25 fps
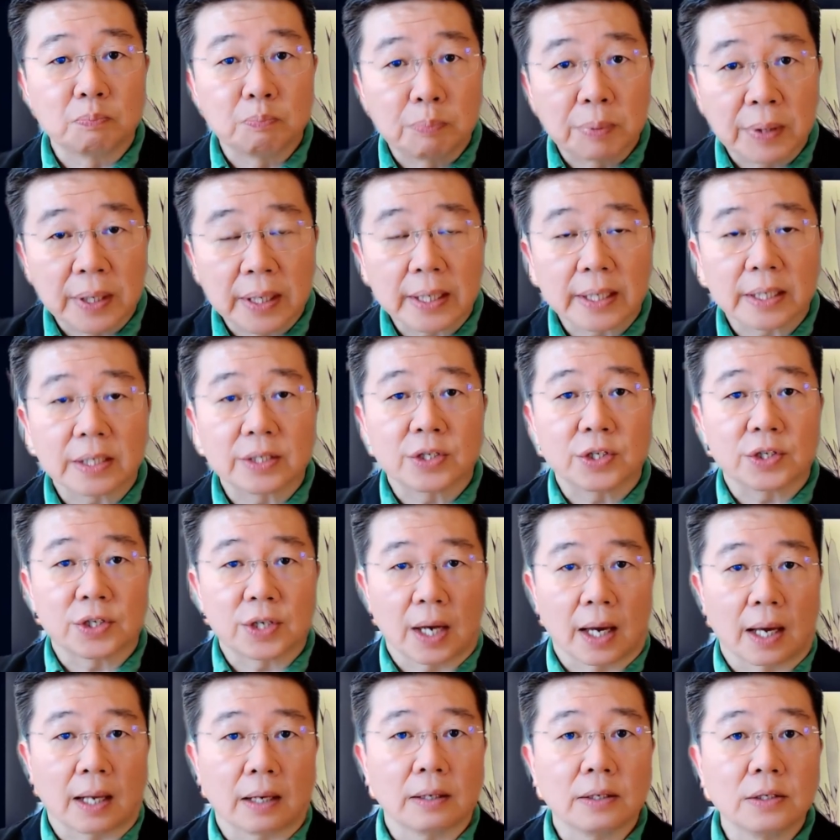big
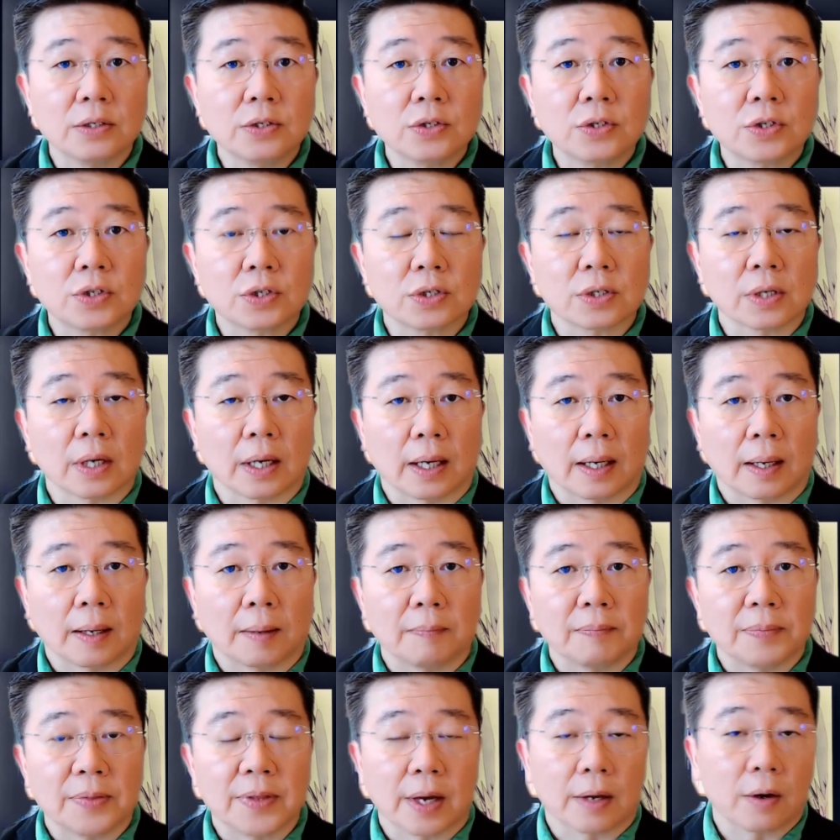challenge
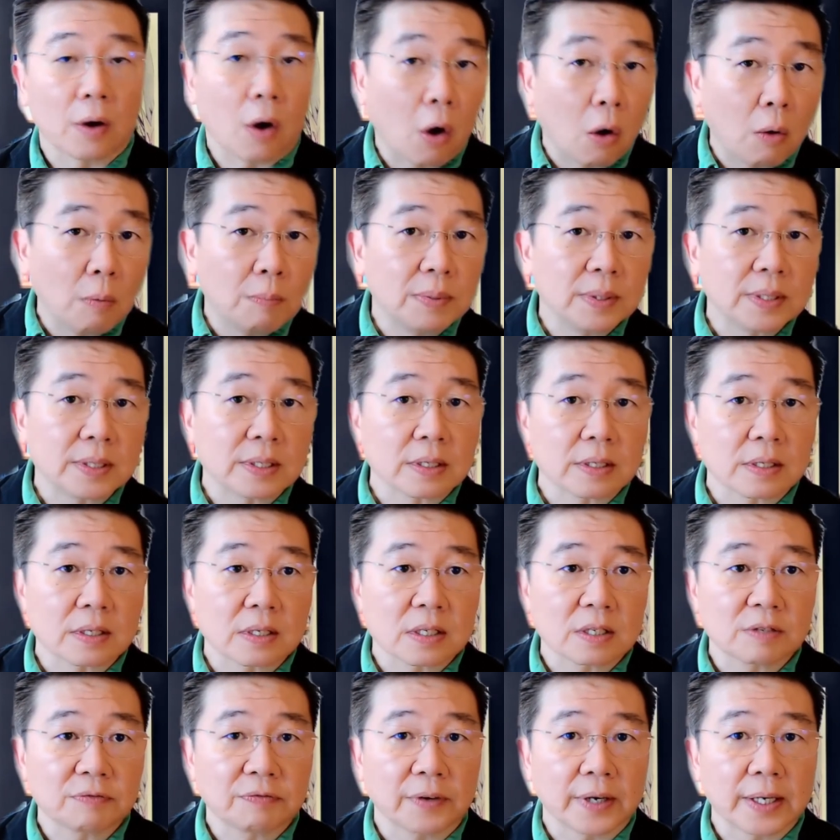that all
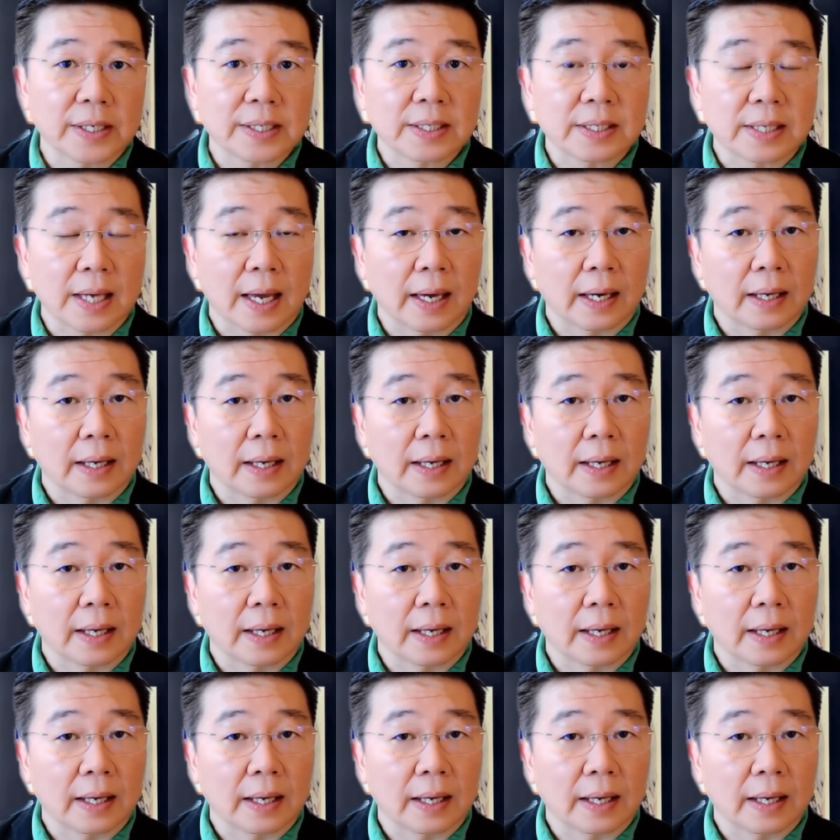businesses face,